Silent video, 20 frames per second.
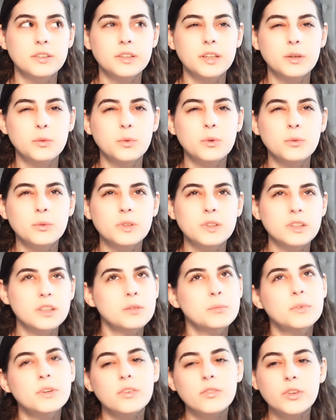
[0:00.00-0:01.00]
because like we don't see
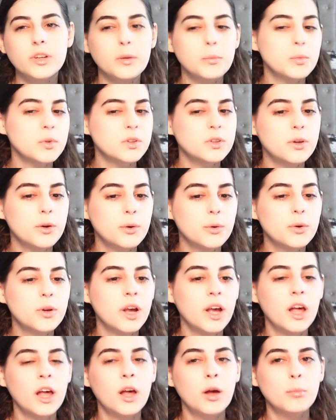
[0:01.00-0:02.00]
him in every
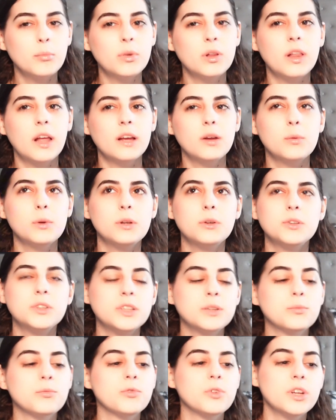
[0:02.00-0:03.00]
episode, but like we do
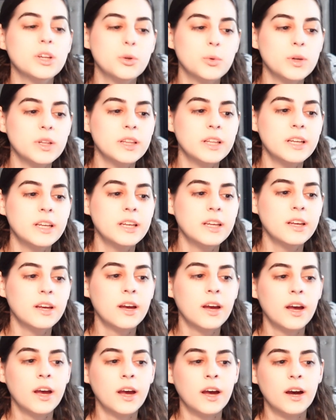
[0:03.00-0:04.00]
see him frequently,
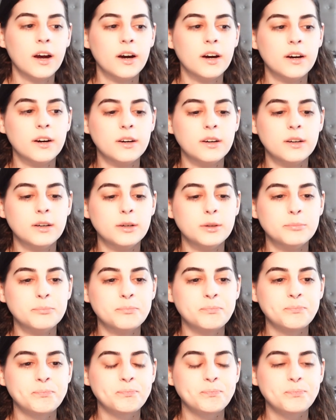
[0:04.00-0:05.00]

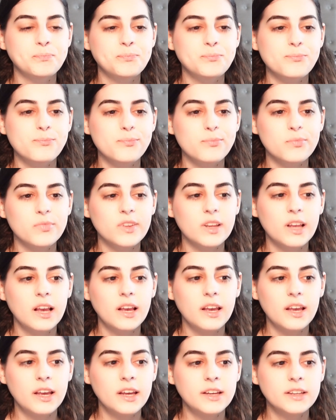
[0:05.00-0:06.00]
and
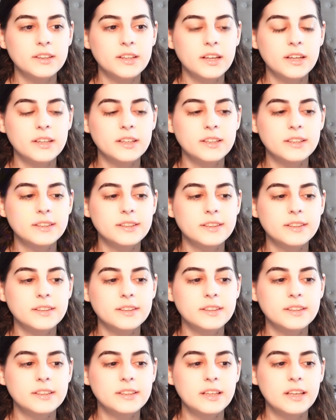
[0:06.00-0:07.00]
like
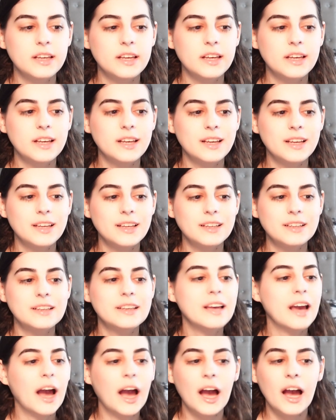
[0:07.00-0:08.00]

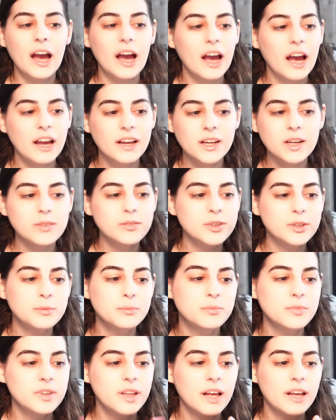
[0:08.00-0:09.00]
yeah, I have
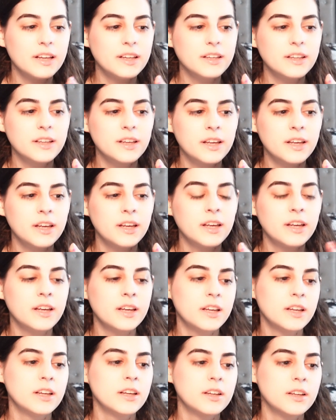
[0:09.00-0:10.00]
him like
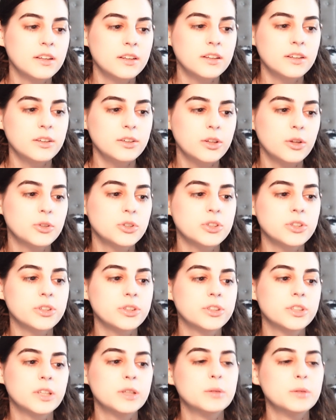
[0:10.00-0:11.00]

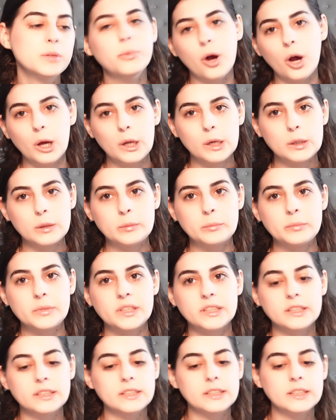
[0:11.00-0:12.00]
closer to the bottom
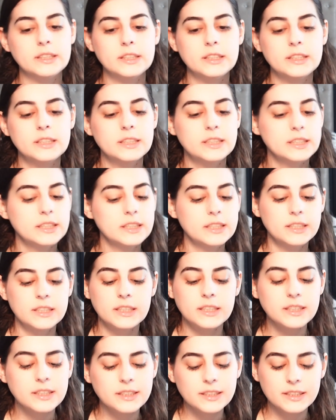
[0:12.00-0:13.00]
because
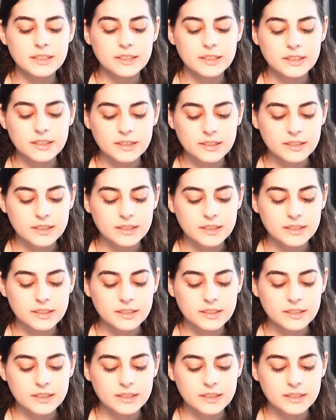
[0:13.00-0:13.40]
he's